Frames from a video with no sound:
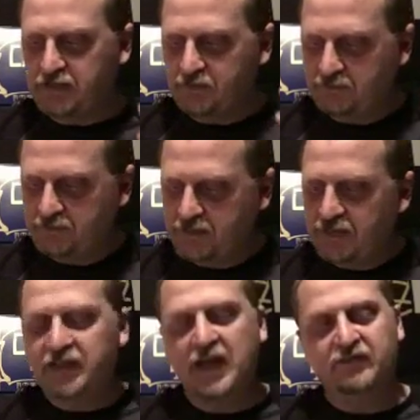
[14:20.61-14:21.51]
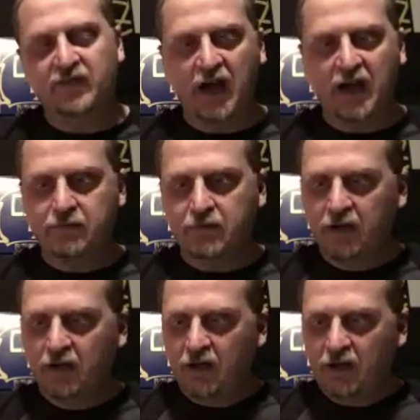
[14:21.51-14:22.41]
you get that
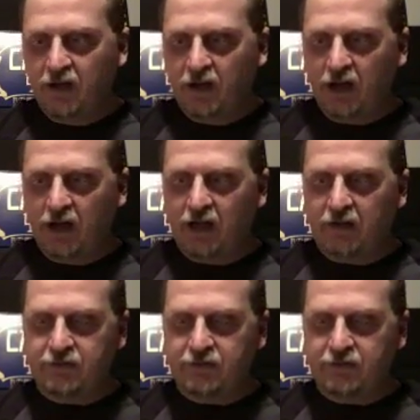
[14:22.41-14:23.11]
vibe.